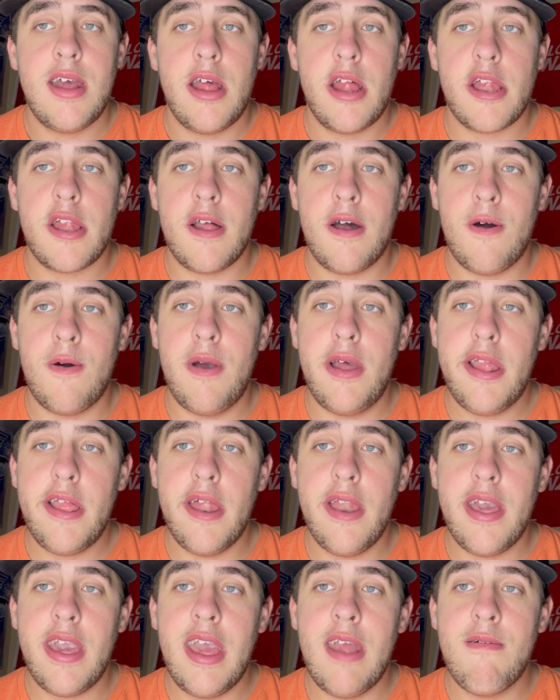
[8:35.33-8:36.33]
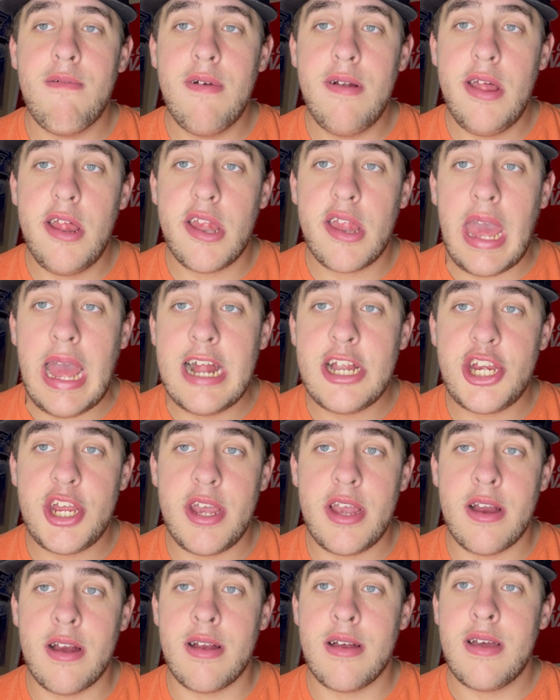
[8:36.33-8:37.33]
So it's going to get really sketchy
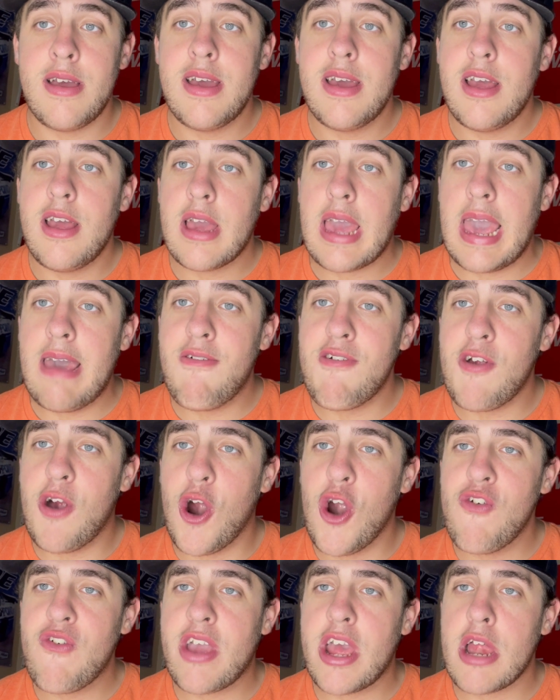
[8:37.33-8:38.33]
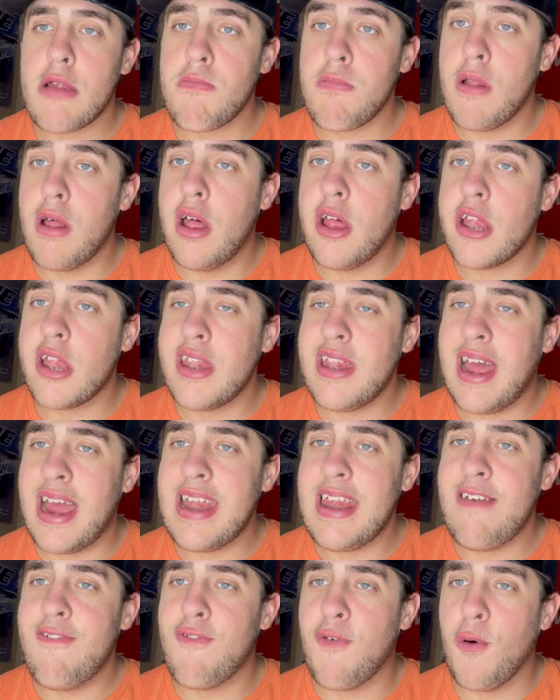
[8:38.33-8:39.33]
here. Kevin Harvick is plus
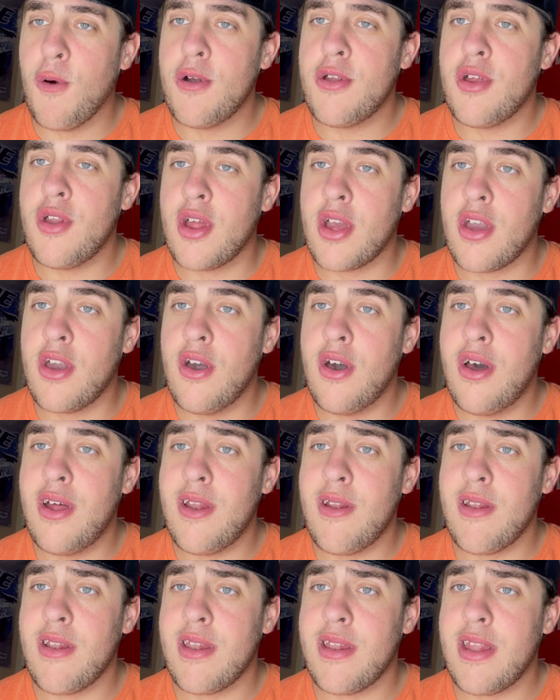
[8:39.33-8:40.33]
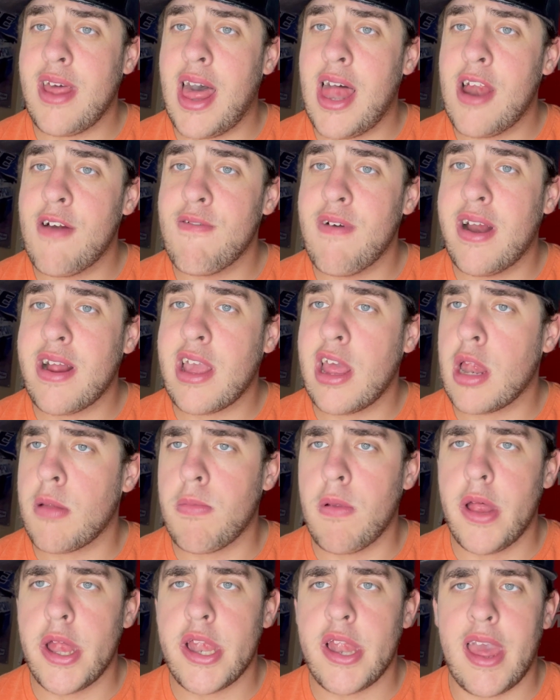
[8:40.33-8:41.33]
94 to the good, and Tyler Reddick is
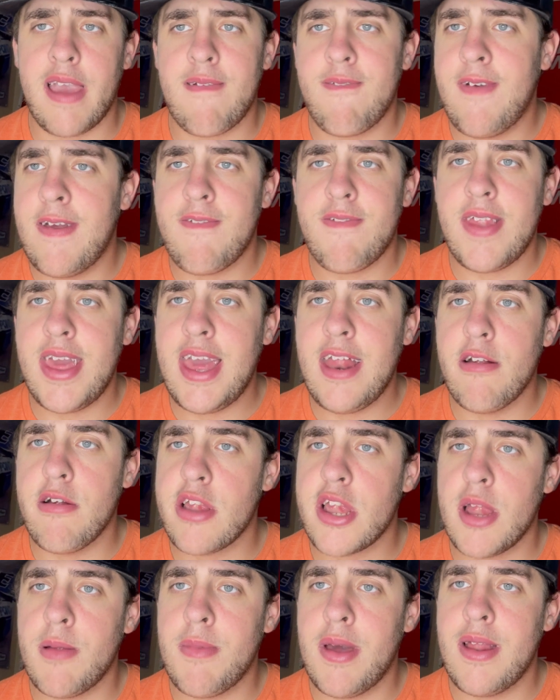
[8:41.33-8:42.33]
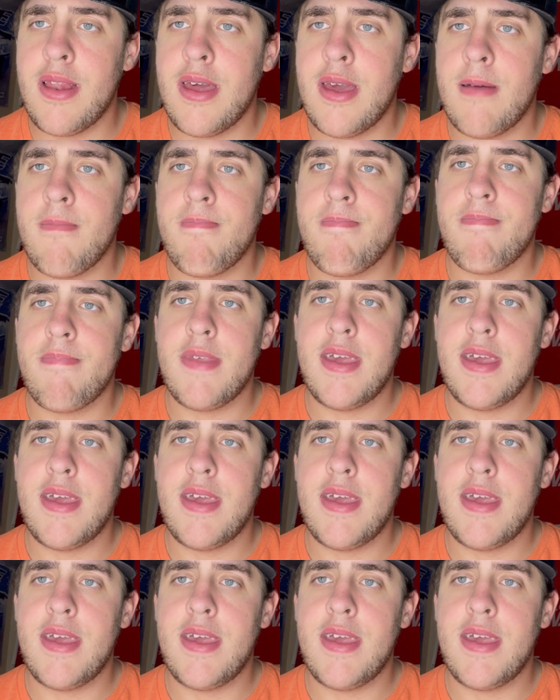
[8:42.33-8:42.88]
plus like 15 or something like that.